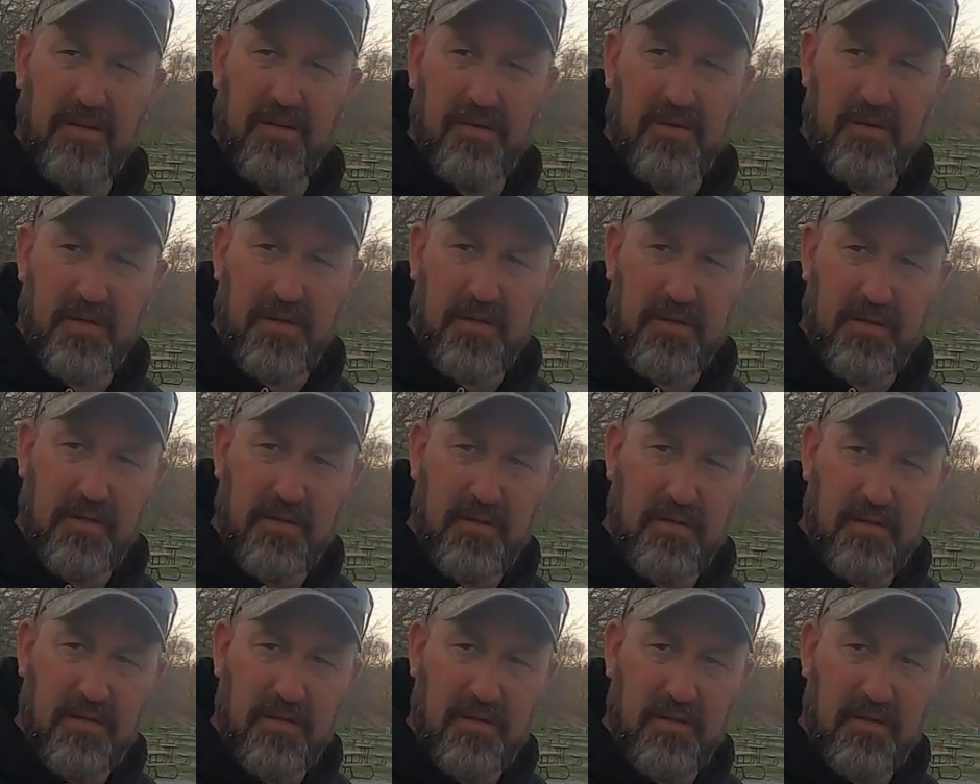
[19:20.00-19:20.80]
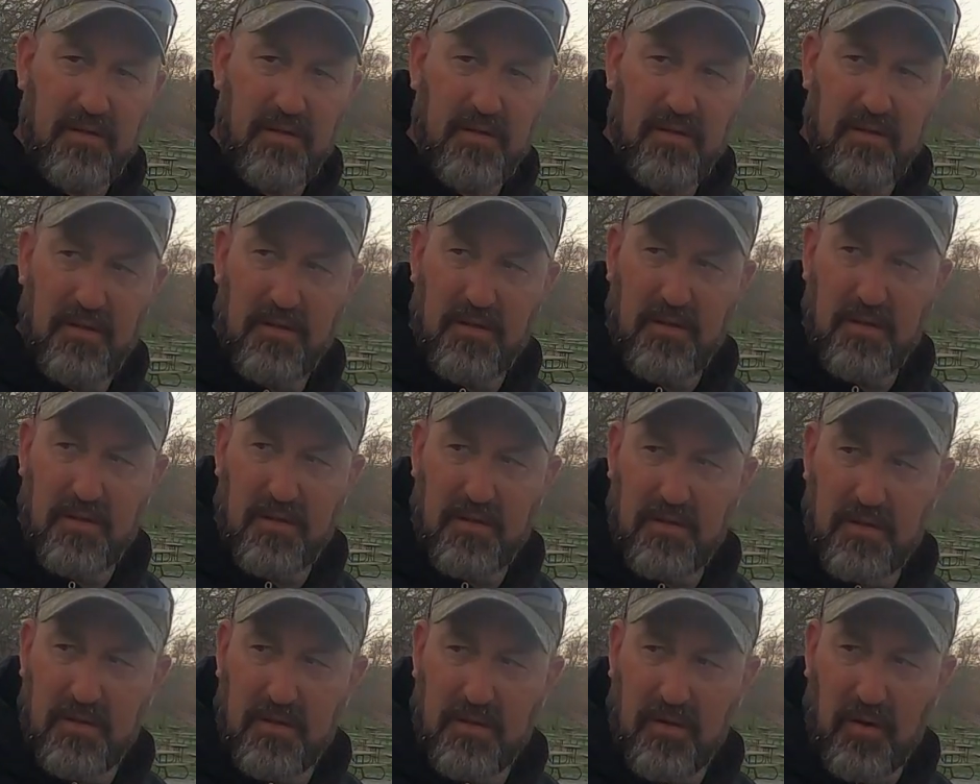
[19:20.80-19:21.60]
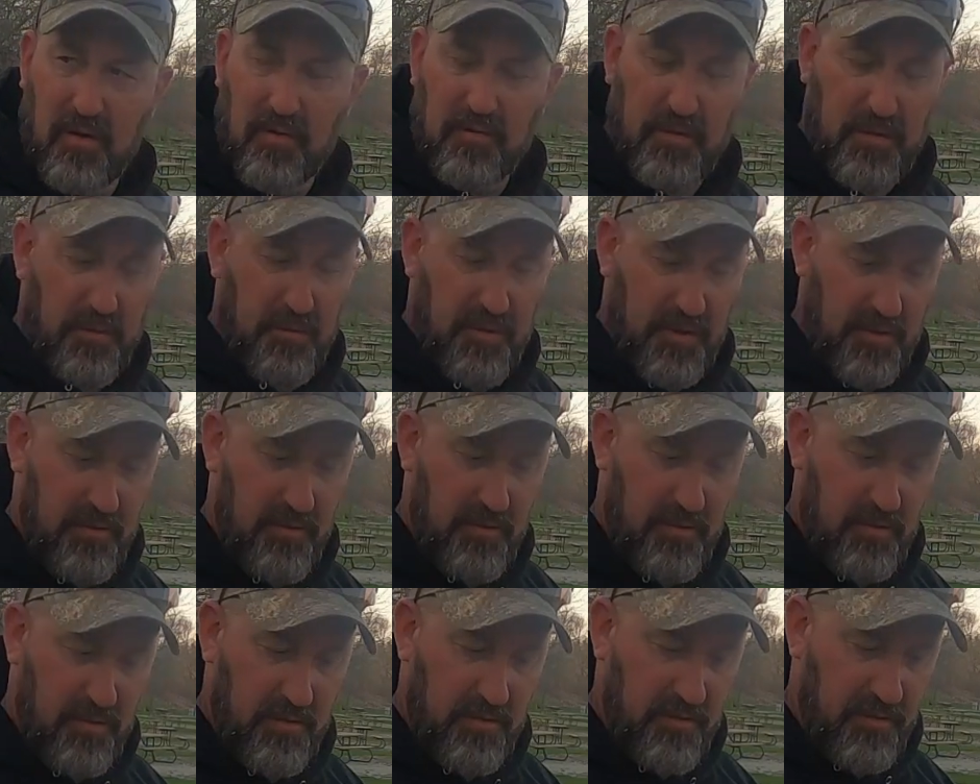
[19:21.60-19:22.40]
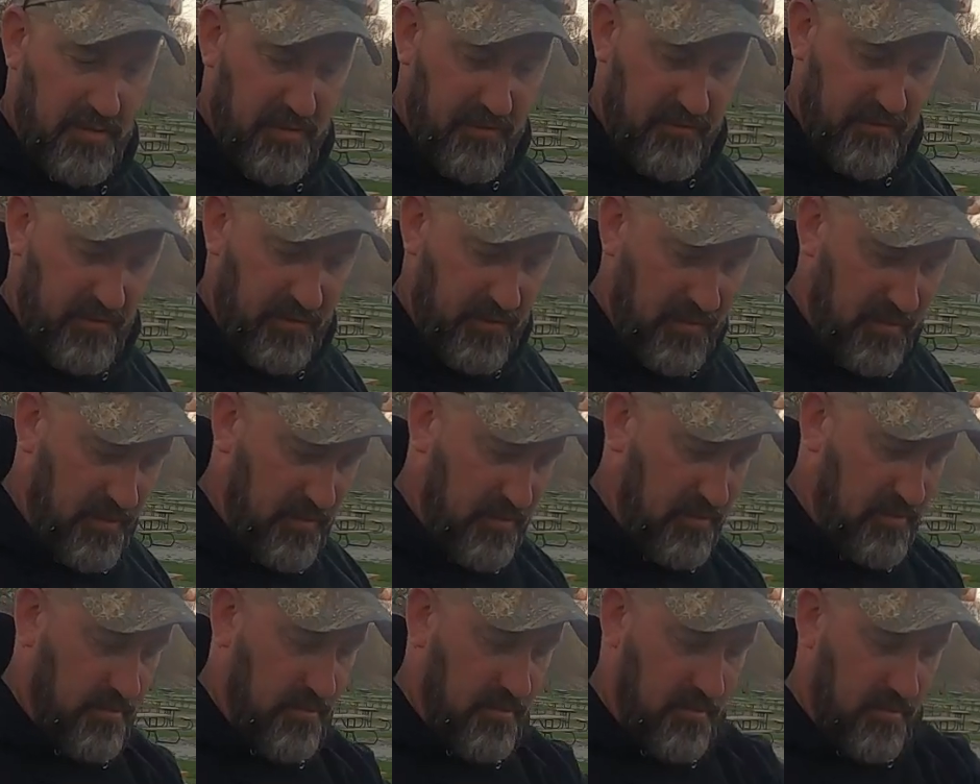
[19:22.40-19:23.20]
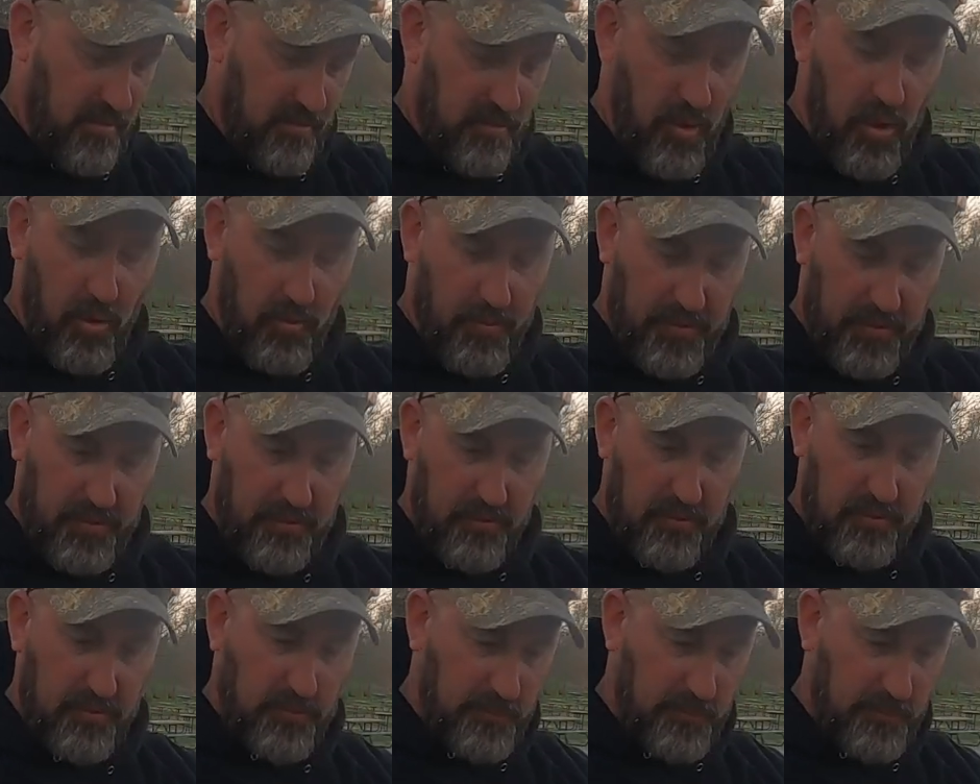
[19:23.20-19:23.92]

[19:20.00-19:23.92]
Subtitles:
to do it, hopefully I'm going to do it a little differently. I'm hoping.